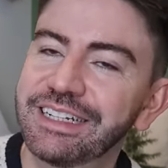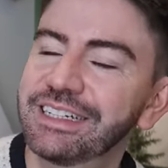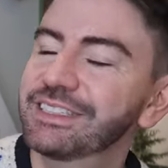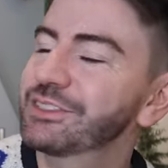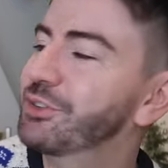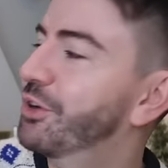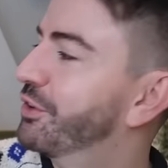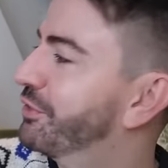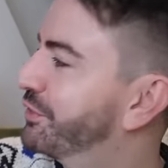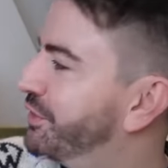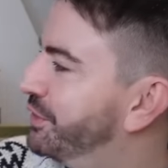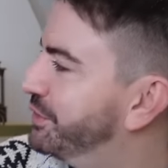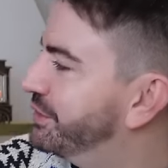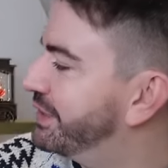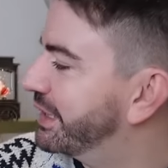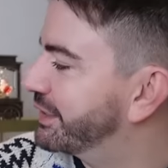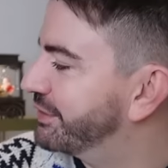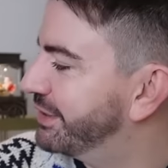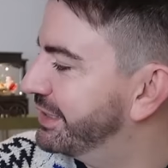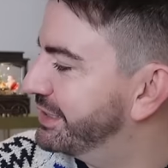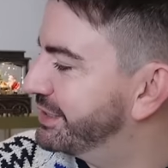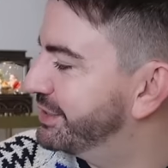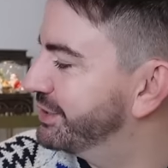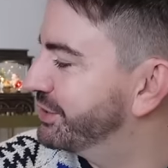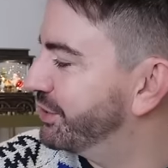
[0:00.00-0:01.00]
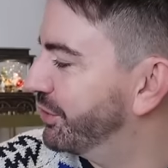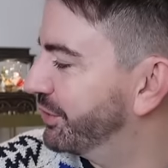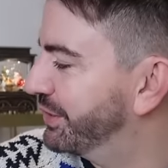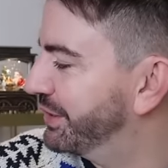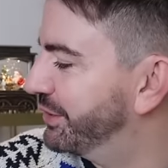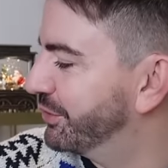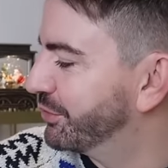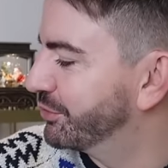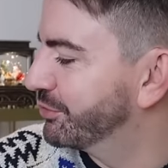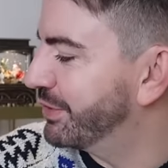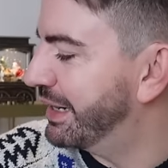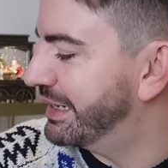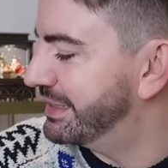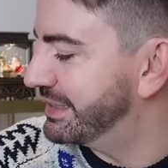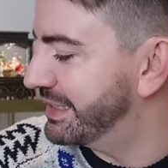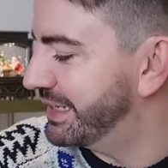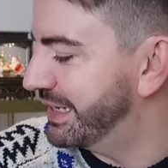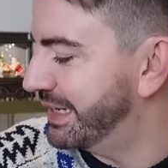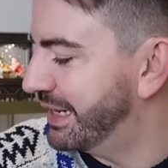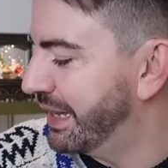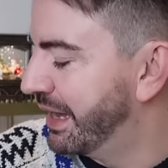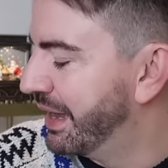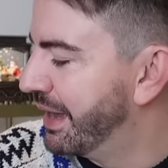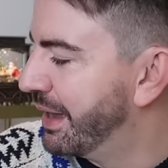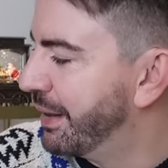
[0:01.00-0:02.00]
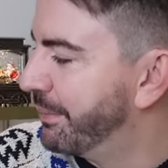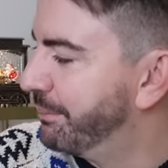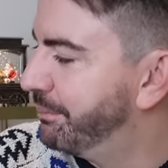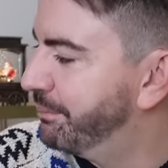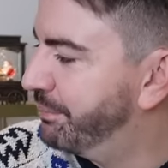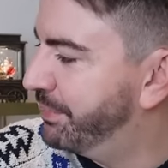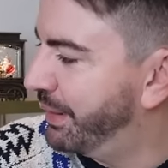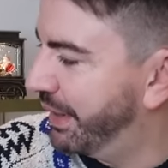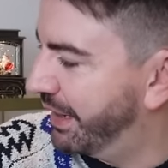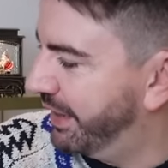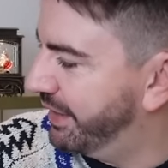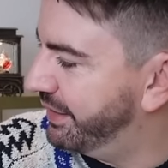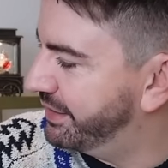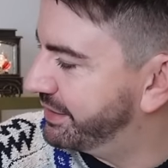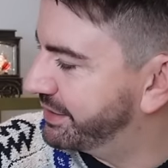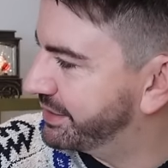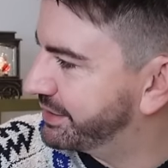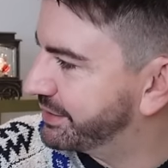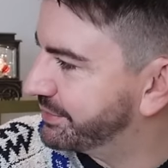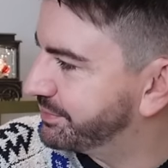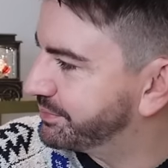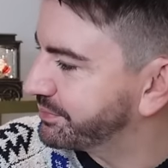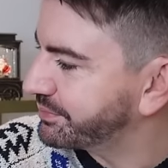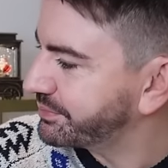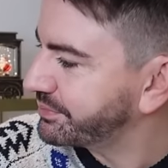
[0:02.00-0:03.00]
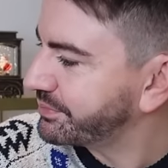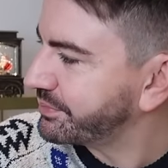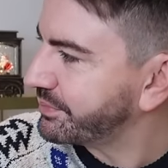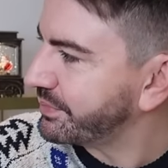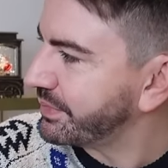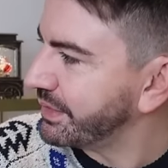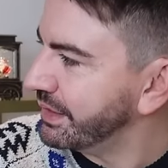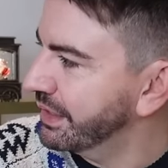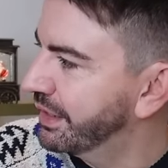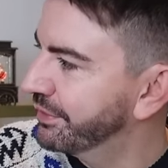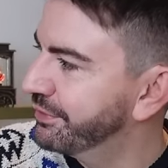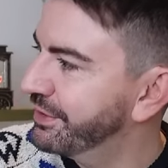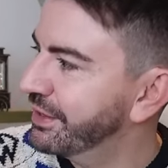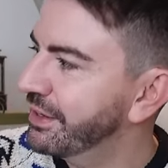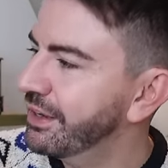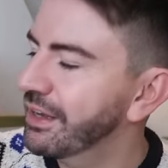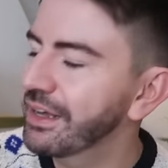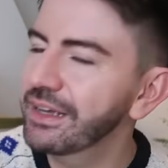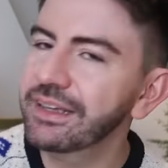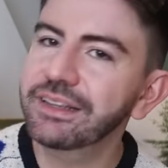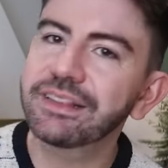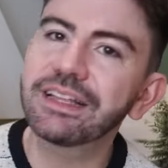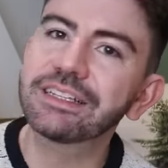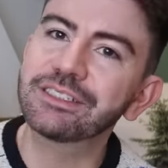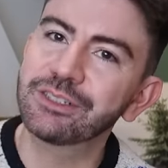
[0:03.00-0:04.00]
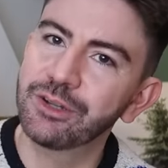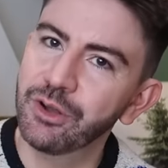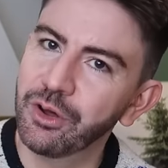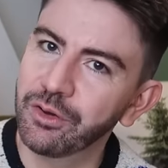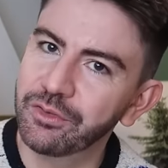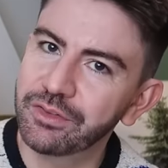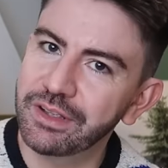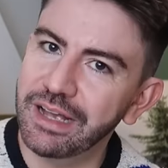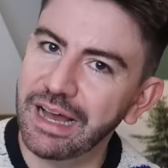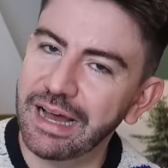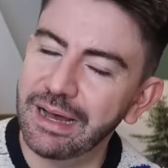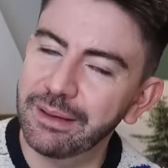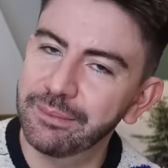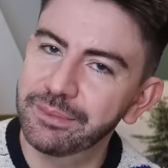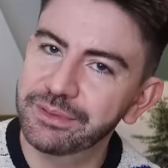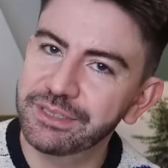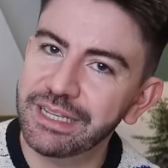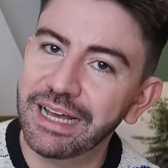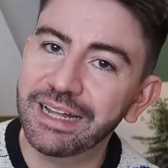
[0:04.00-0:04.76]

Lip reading: it, it's got a few decorations on it already, but I feel like there's a lot of gaps.